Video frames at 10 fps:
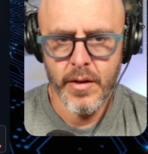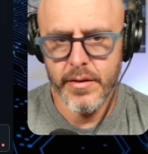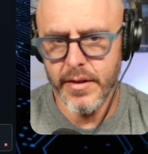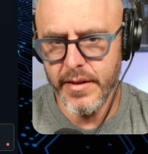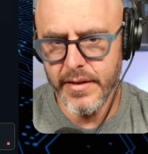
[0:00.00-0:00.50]

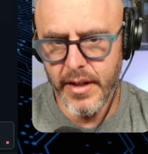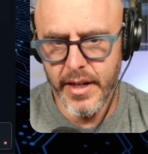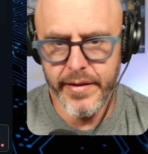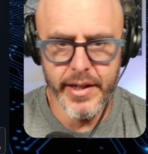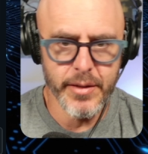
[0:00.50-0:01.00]
So it says, I'll
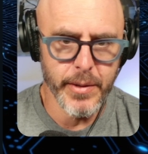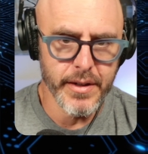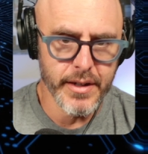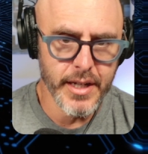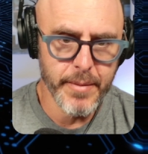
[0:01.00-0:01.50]
navigate to
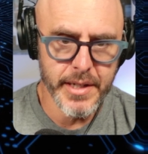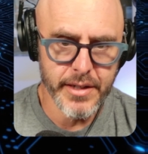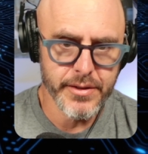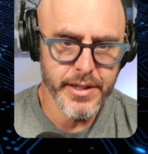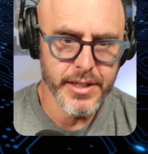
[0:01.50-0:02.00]
weather.com, take a
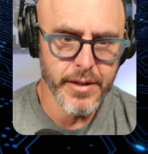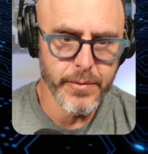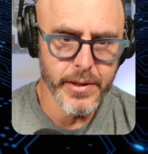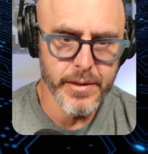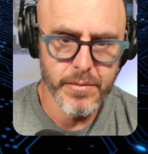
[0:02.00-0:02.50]
screenshot
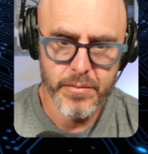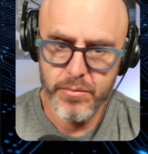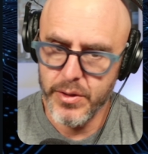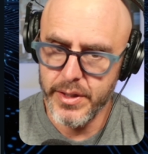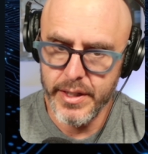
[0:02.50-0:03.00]
for you.
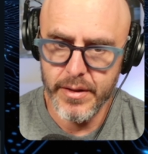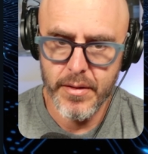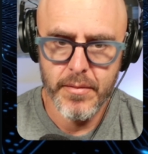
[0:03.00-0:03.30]
Proceed.